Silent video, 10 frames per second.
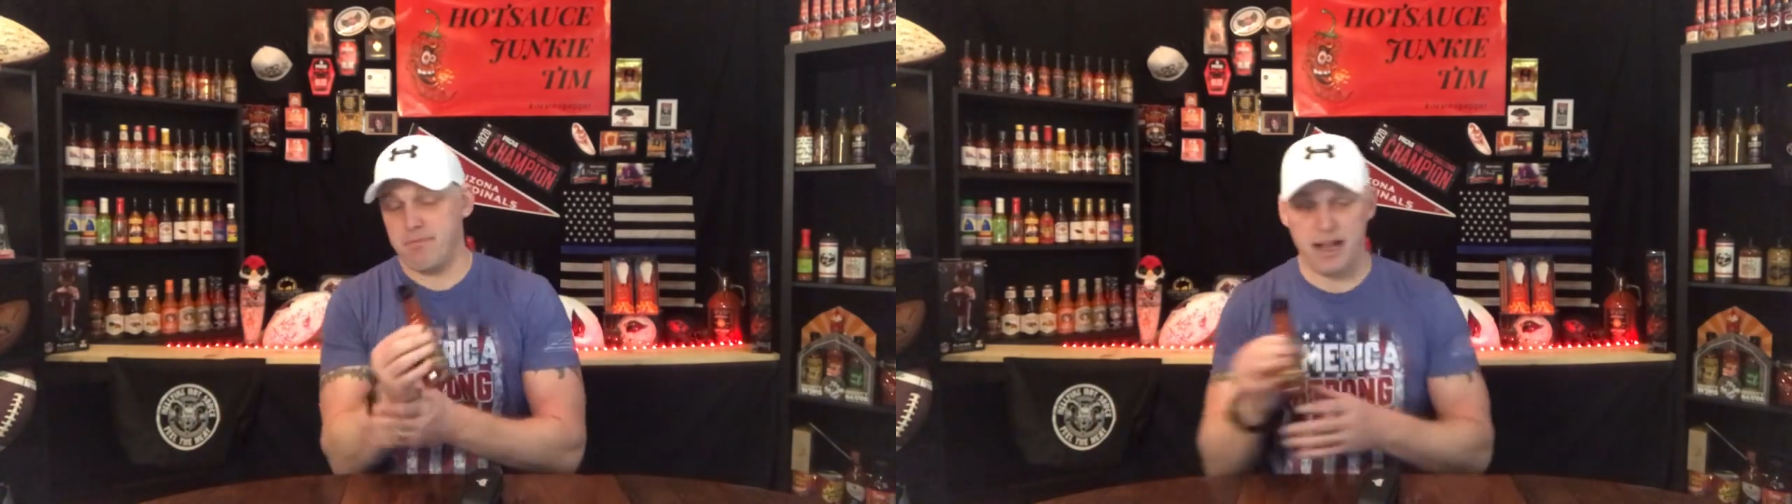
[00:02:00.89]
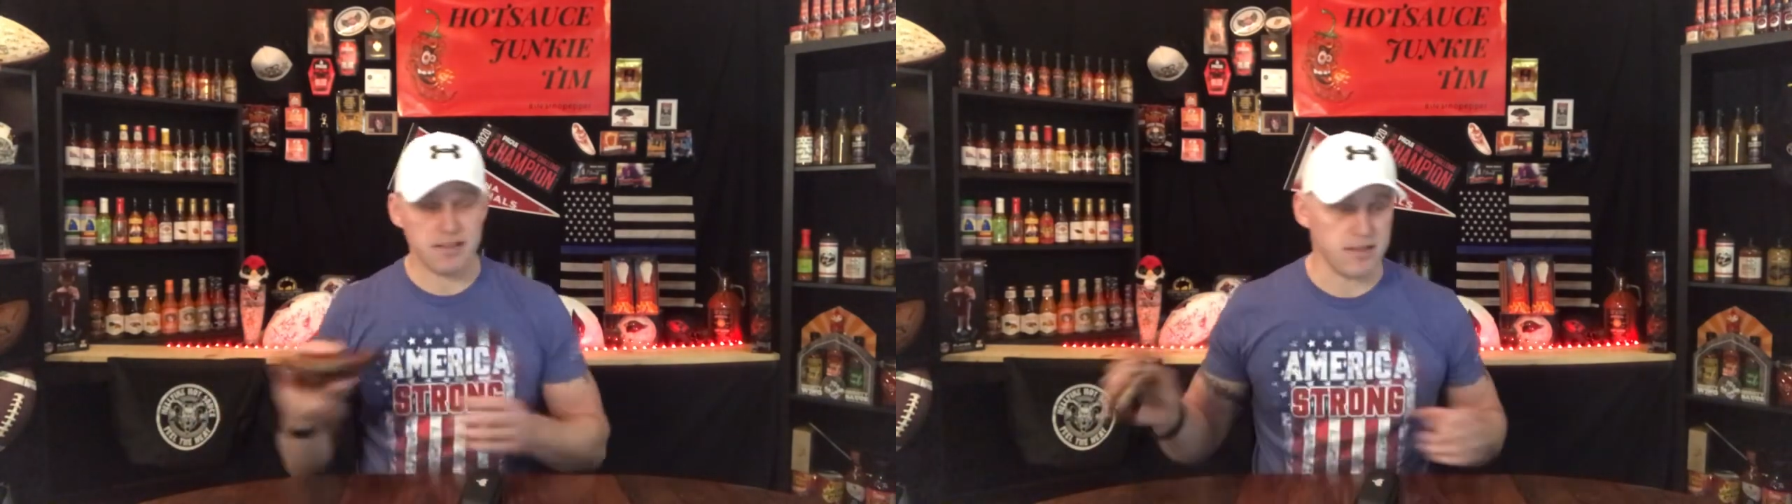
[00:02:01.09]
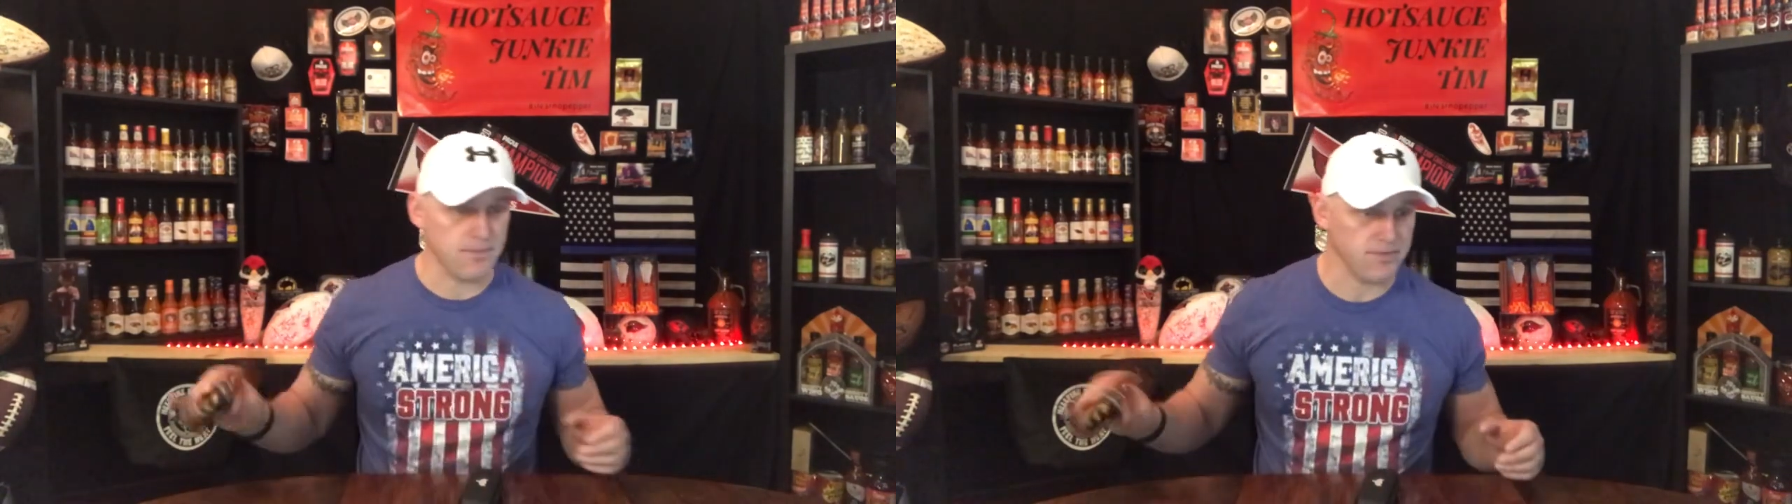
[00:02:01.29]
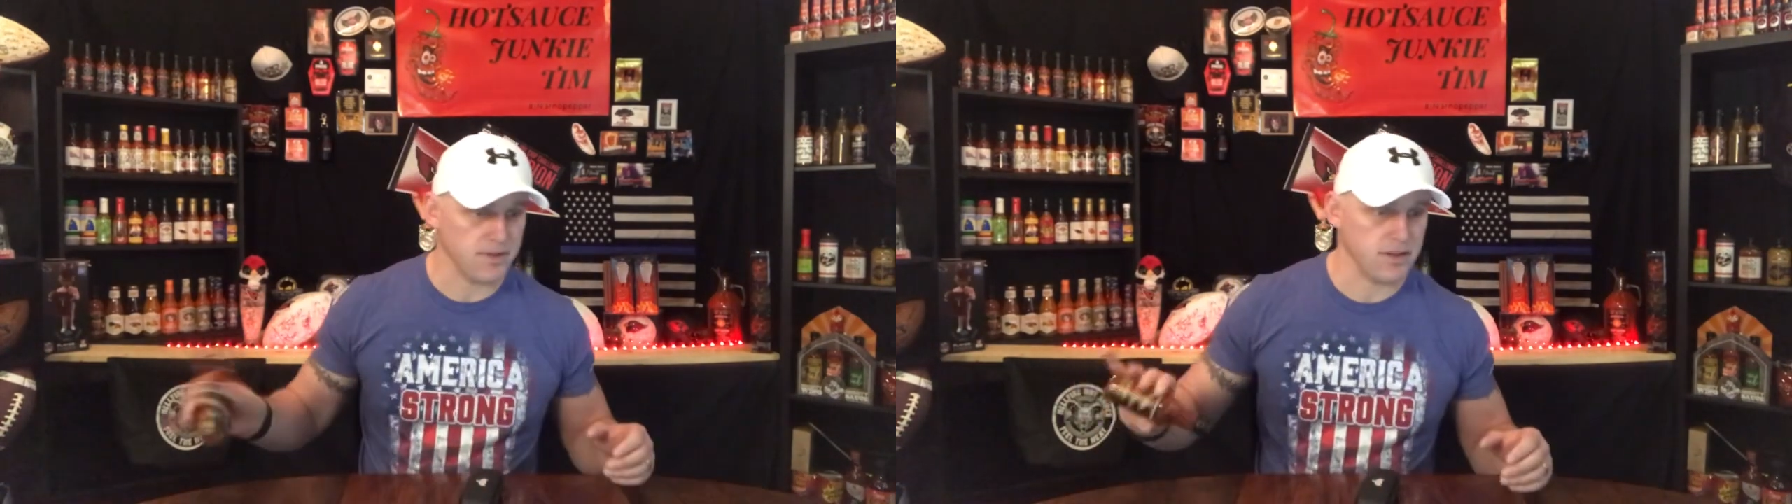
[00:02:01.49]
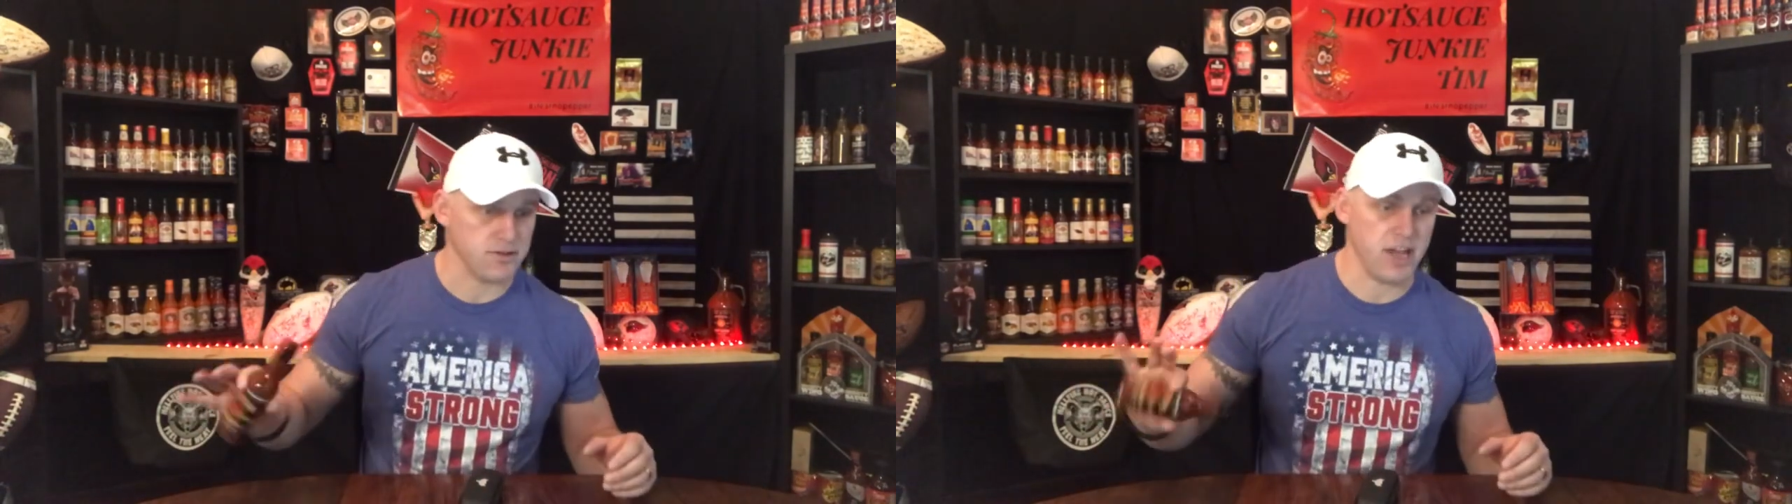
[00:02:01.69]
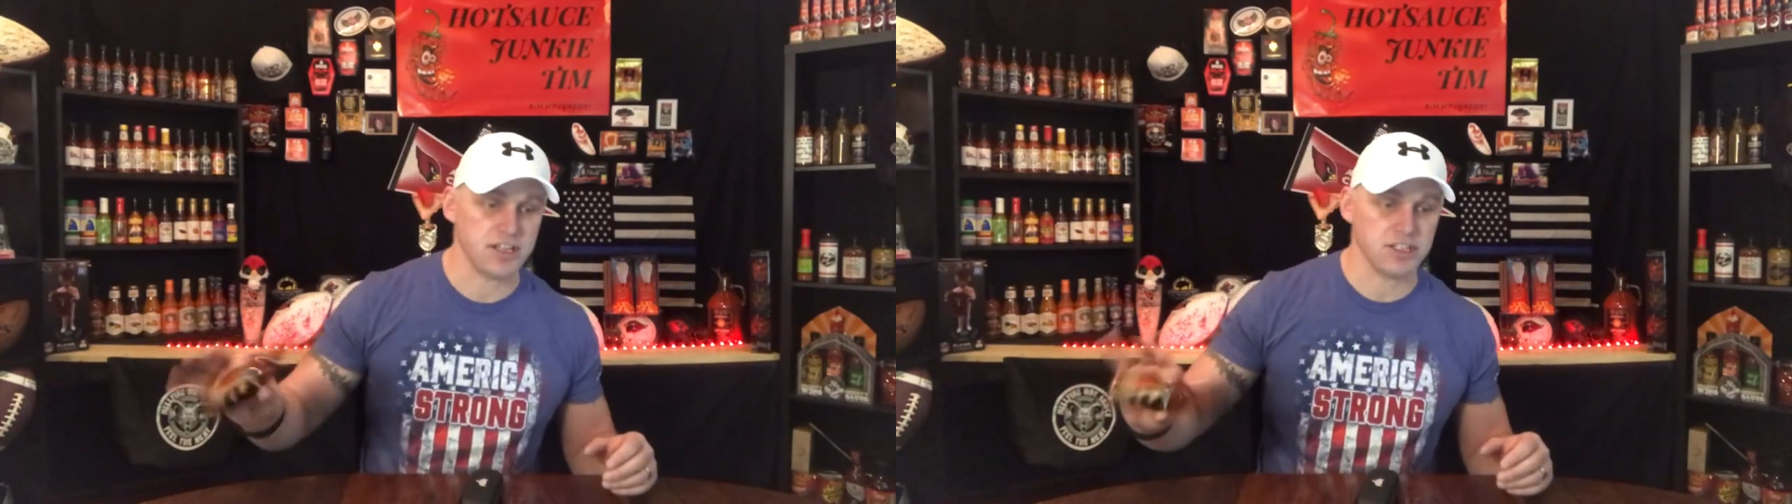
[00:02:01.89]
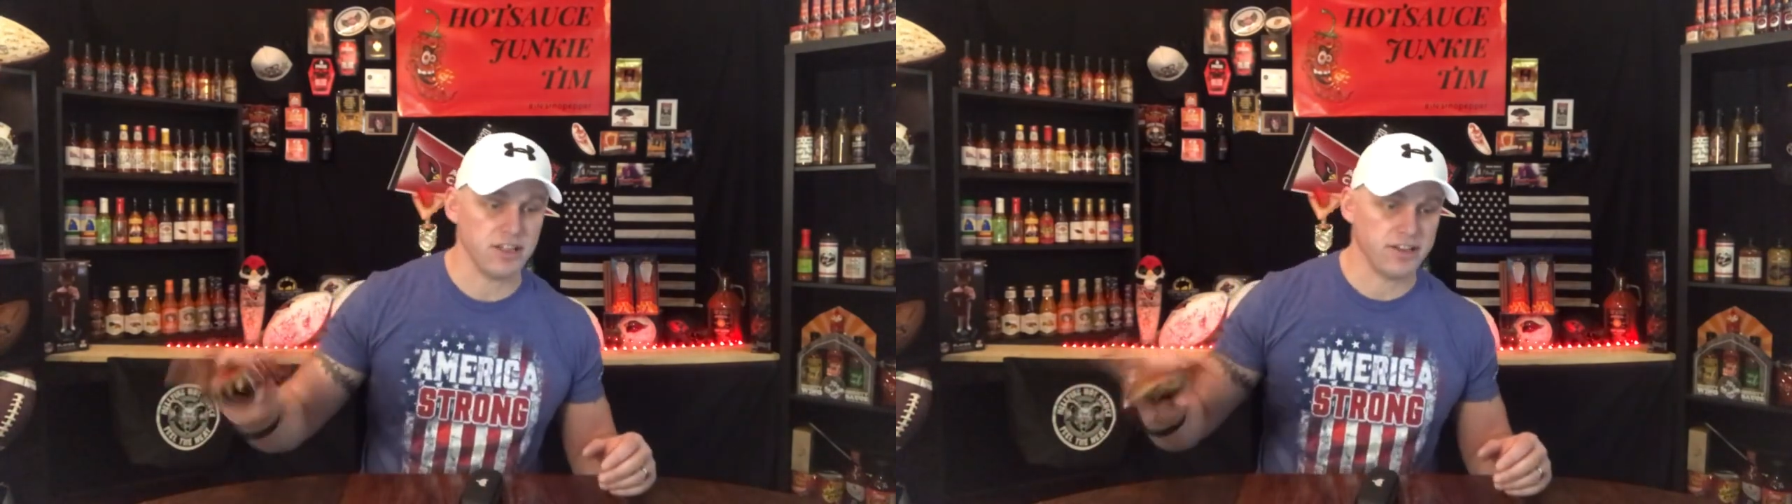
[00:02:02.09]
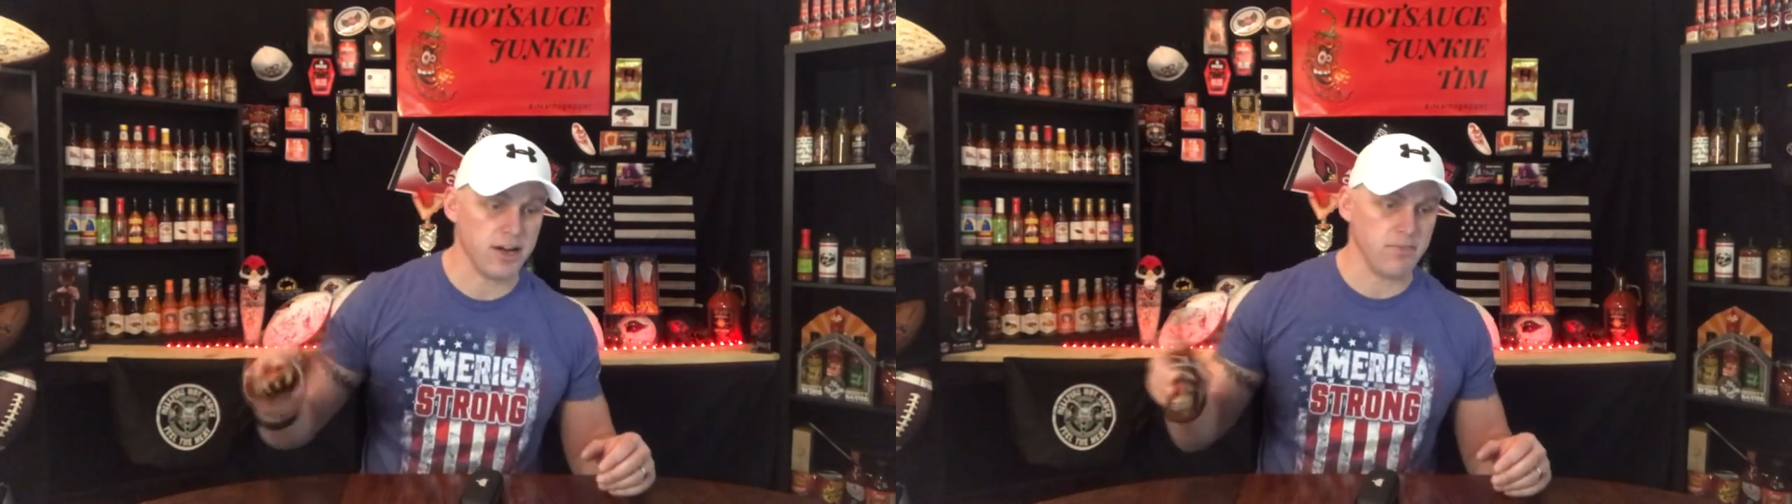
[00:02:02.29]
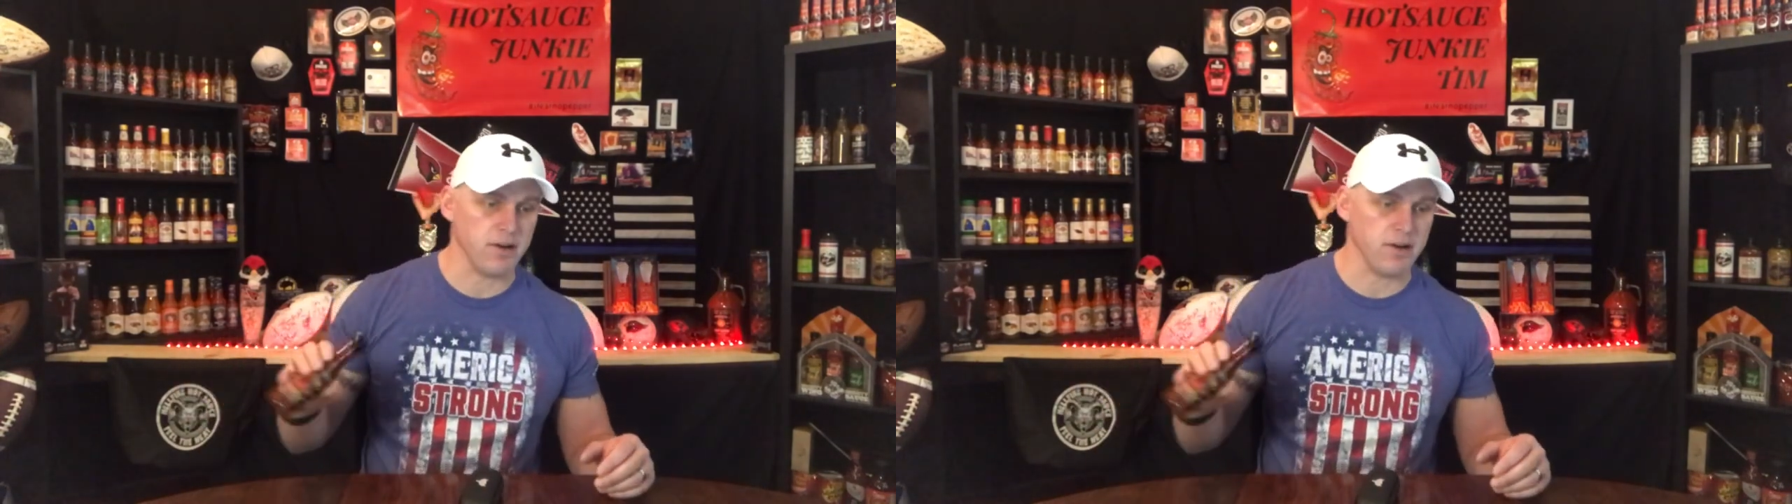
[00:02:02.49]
meant, so I actually looked it up here.